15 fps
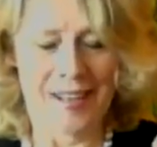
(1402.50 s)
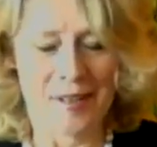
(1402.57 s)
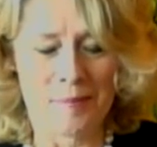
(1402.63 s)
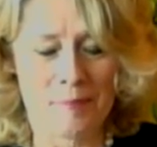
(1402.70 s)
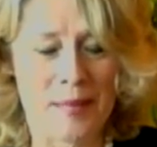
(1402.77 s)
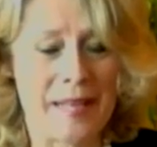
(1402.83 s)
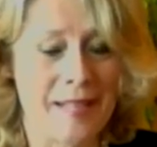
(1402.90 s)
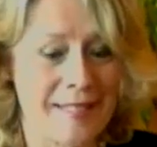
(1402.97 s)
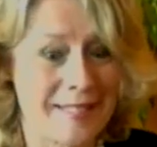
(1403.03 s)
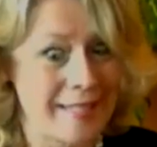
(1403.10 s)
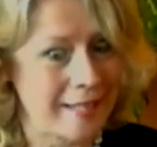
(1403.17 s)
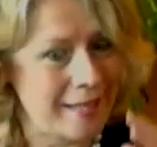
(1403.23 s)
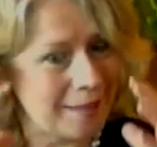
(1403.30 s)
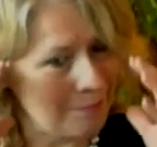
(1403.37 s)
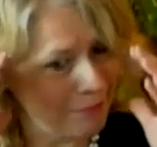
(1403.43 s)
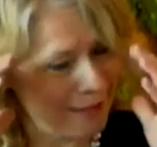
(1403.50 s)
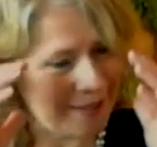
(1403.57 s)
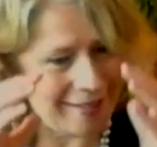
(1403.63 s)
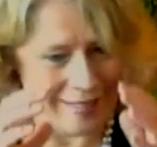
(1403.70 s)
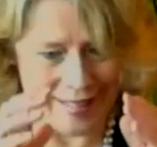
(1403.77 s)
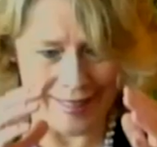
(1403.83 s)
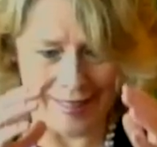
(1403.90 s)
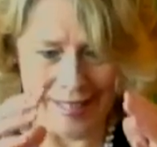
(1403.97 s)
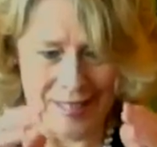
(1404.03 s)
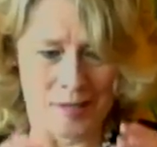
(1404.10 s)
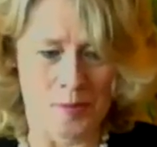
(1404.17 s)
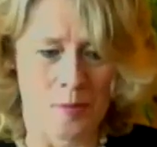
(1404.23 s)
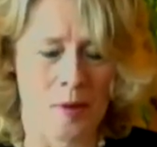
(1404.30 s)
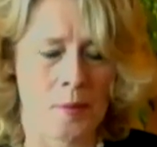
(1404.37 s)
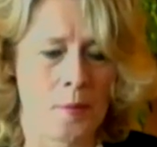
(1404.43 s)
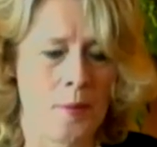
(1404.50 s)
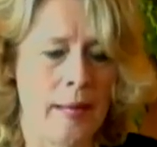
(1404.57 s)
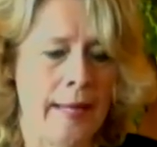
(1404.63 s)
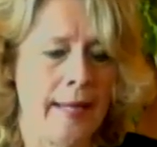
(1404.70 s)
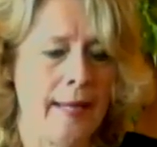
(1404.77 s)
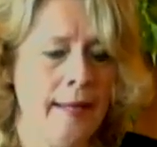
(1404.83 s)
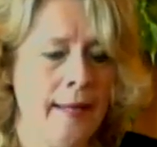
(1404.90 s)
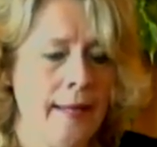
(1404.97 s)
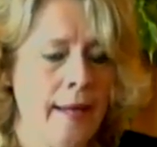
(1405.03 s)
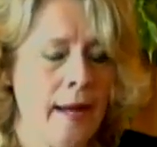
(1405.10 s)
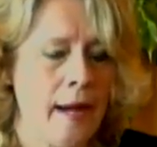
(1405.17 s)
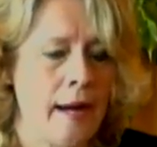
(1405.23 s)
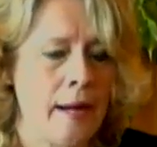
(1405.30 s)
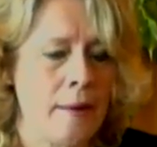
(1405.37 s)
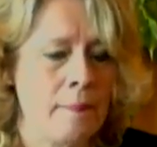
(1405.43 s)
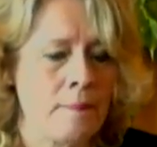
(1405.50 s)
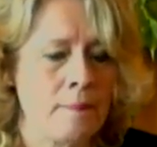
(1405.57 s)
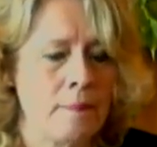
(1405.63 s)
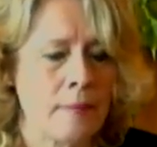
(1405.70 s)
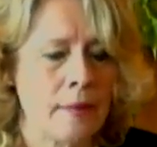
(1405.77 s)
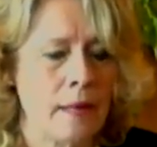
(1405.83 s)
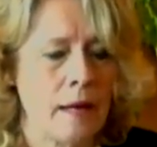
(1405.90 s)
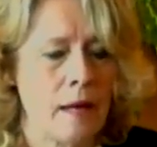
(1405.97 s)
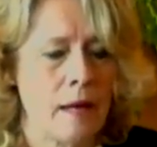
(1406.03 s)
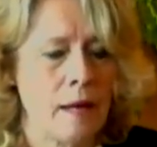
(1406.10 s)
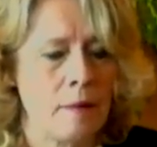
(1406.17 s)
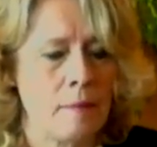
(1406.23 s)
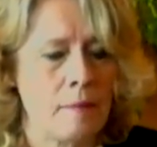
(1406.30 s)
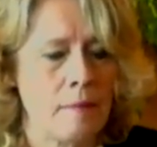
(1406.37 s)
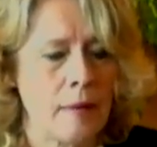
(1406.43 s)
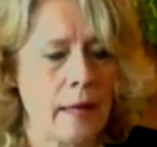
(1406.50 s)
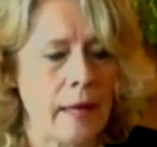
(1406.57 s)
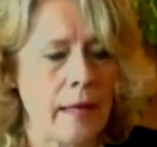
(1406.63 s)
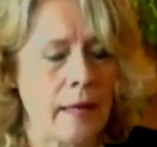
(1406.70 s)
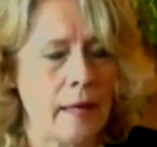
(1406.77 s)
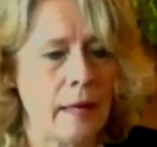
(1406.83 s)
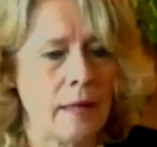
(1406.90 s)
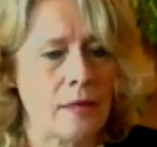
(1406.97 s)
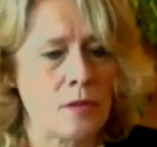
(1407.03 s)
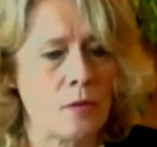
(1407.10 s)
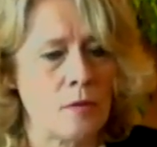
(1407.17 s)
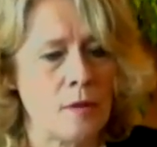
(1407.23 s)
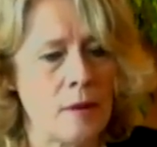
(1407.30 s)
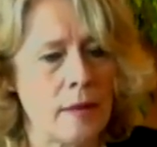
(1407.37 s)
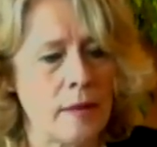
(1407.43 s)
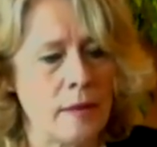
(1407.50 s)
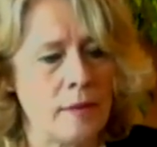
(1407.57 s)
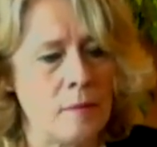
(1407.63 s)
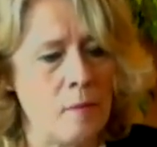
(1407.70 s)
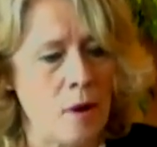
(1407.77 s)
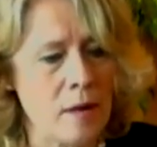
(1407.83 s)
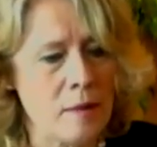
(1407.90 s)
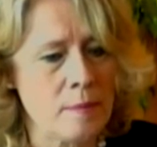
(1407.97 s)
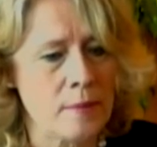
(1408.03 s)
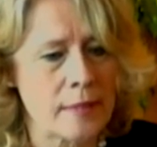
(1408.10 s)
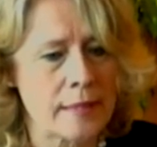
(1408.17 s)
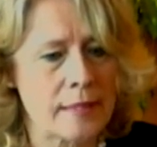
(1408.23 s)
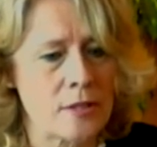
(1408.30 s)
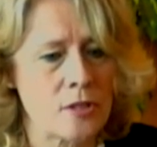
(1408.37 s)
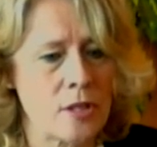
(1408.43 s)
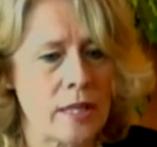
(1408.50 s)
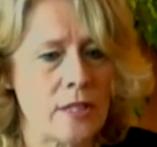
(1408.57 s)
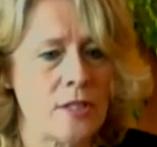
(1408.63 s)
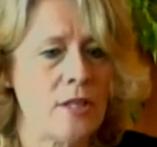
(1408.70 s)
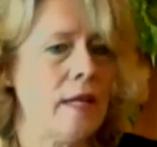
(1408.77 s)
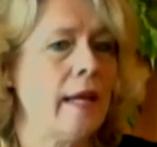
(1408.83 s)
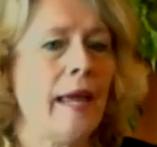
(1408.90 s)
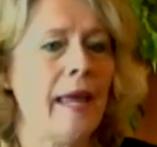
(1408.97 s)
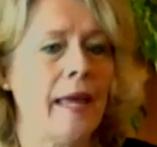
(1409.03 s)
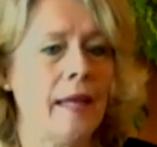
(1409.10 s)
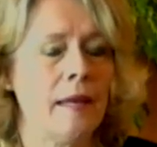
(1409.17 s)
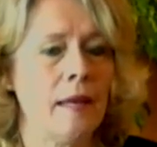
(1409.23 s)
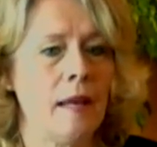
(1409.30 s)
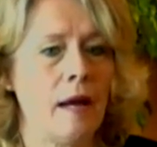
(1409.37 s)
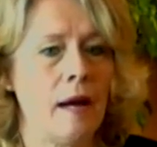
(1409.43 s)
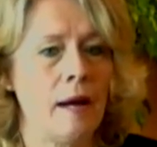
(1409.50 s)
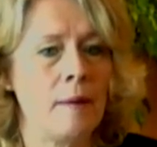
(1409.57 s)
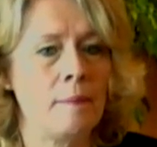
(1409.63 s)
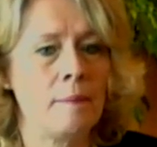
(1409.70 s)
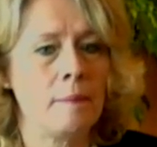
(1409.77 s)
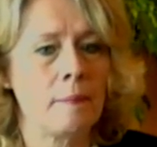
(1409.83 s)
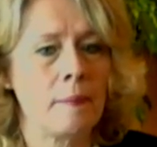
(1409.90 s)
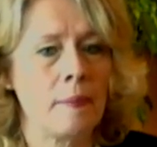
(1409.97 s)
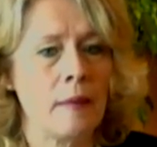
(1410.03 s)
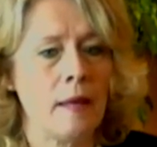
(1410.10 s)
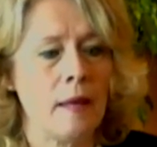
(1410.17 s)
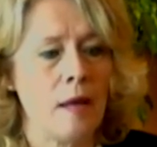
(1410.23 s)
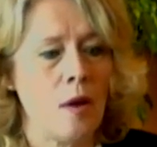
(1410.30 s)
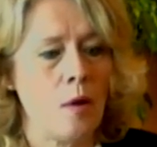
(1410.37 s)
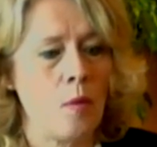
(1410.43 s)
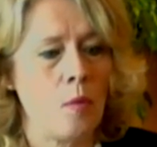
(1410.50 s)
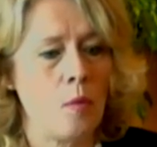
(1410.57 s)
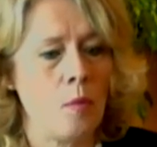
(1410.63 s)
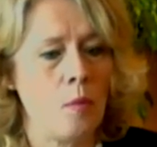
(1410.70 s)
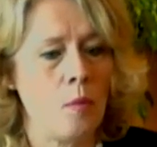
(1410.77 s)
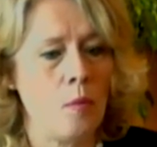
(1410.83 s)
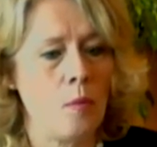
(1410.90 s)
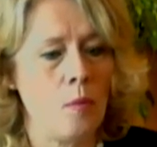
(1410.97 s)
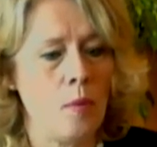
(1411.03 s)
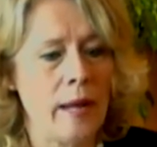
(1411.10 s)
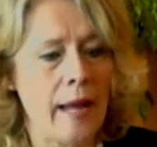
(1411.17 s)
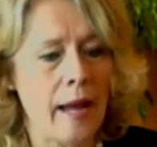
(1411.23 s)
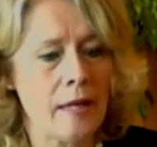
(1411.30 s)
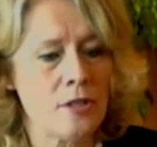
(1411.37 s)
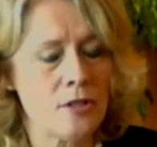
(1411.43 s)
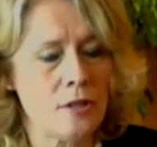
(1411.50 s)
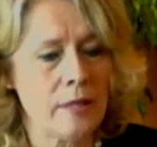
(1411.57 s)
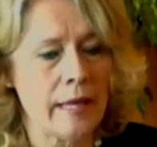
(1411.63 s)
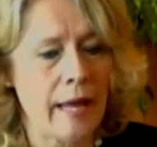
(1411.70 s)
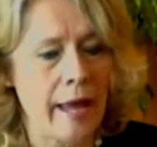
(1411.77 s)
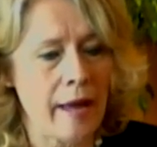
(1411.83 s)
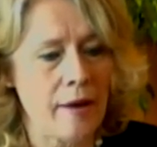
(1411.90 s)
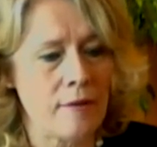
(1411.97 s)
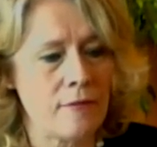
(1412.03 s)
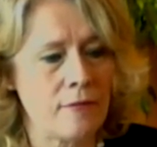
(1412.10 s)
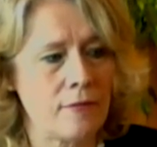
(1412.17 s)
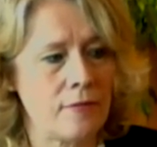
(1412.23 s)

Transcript: uh, because it kept looking at things one way. Um, um, and, and so the, the marketplace is changing and um, we actually have,